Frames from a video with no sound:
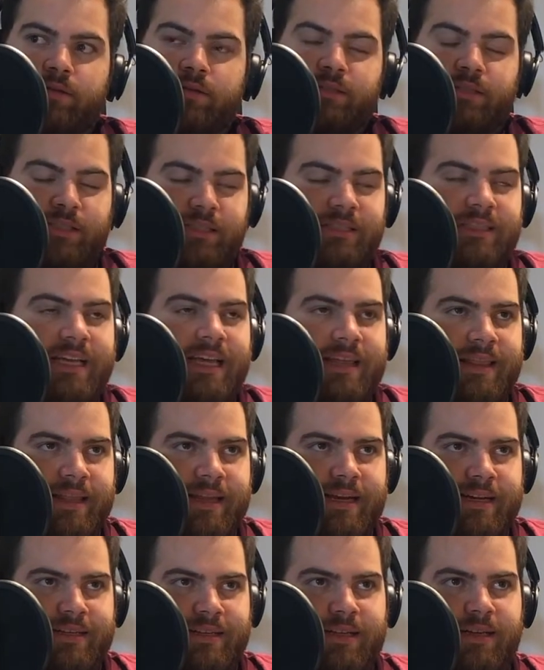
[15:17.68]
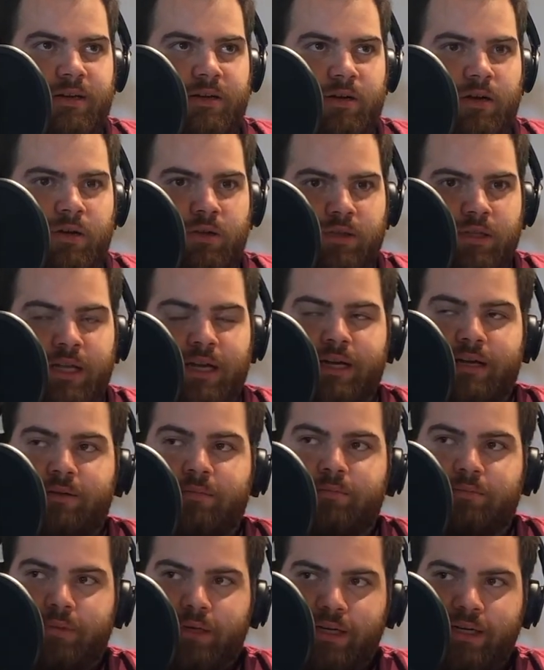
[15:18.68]
to say that I did it online,
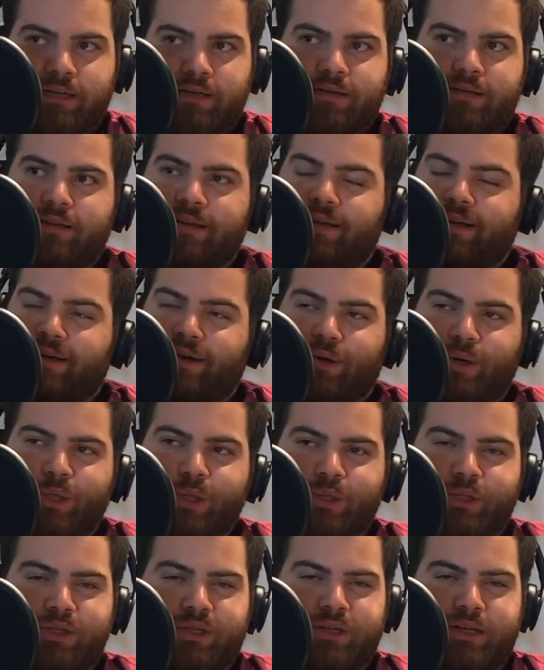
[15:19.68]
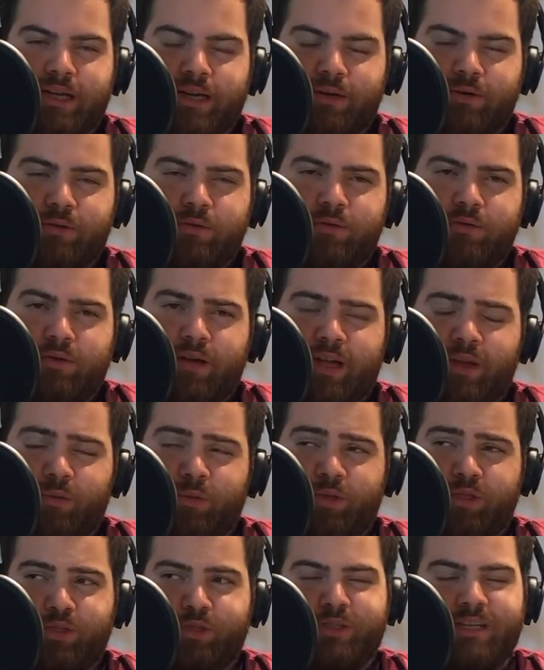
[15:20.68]
but it all turned out, and
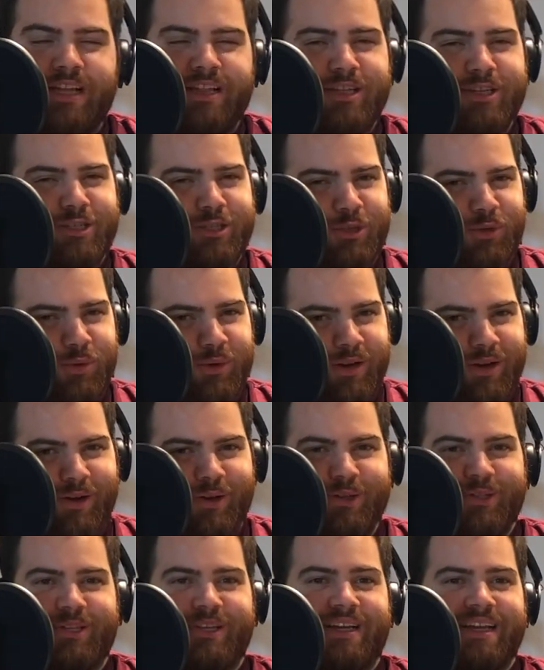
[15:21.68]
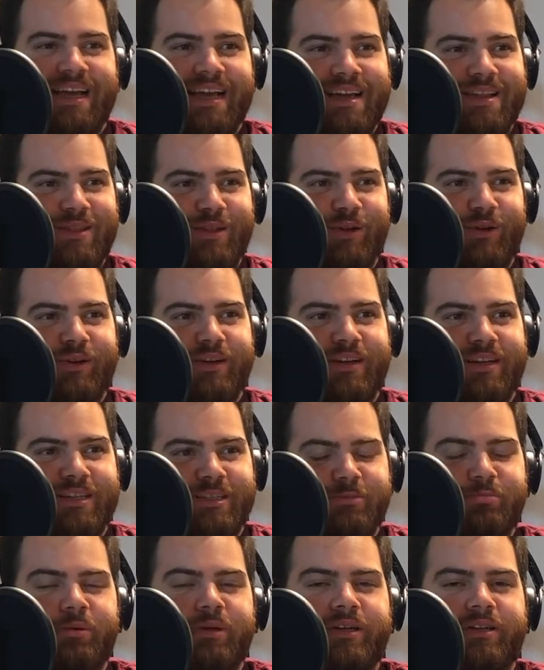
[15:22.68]
when you say the story all together,
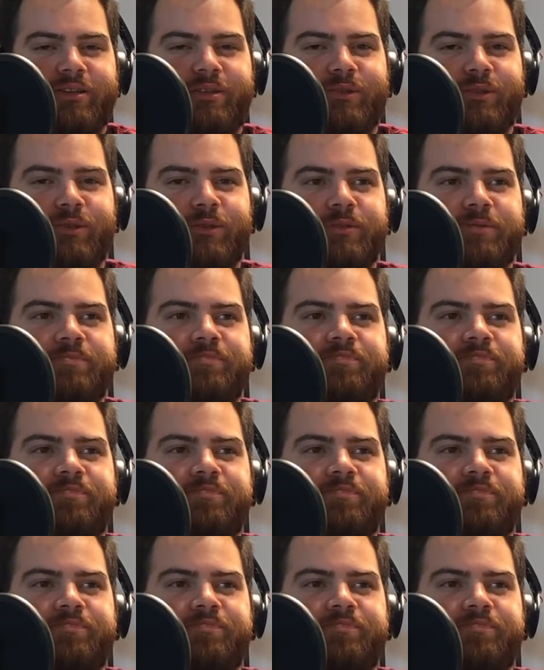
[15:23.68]
it's pretty cool.